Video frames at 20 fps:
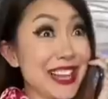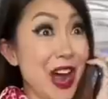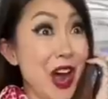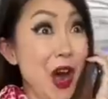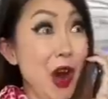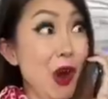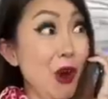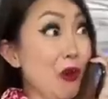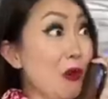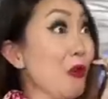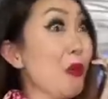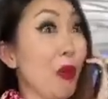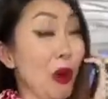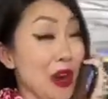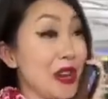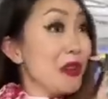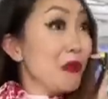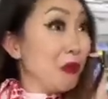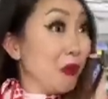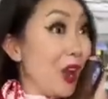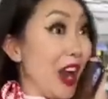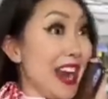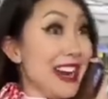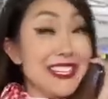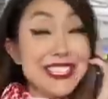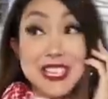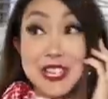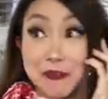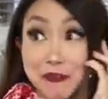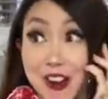So, were you
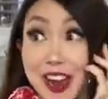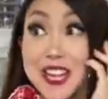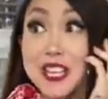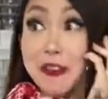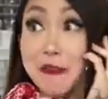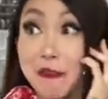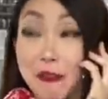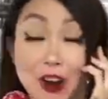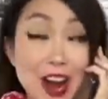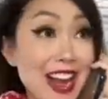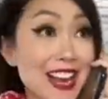right? Did you find your